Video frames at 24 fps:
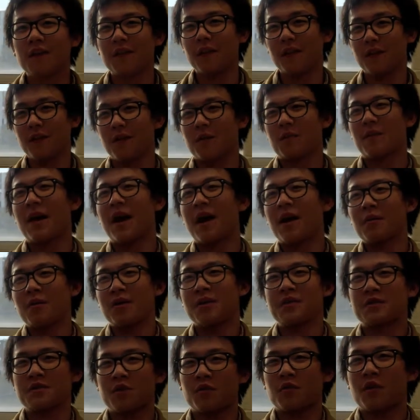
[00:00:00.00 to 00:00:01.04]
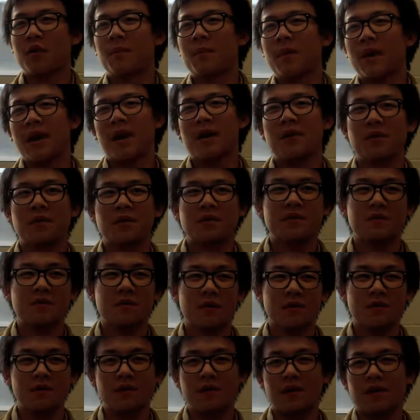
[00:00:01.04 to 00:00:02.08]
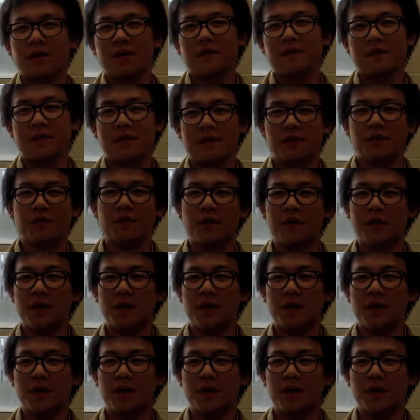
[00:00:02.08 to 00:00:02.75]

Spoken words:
your parents or grandparents want to leave you